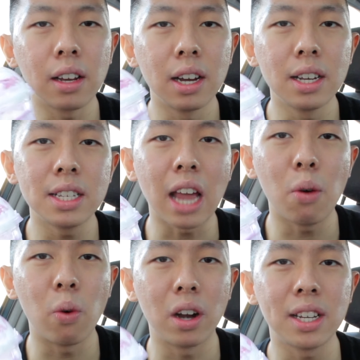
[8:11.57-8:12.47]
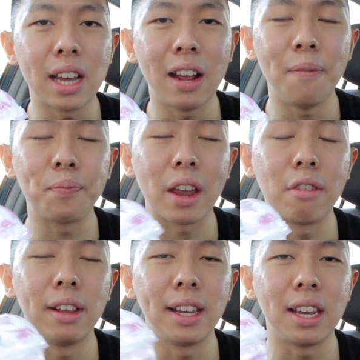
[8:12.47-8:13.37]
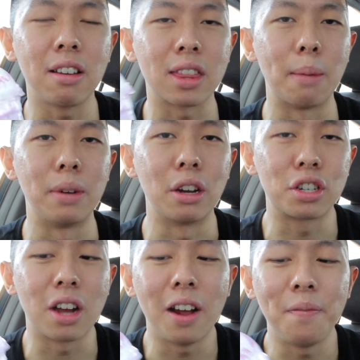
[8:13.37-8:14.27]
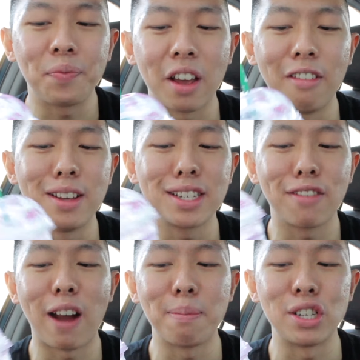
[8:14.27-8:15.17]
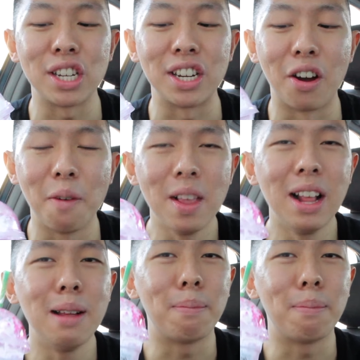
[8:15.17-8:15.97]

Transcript: because I wanted to get a really cute thumbnail shot of this Frappuccino,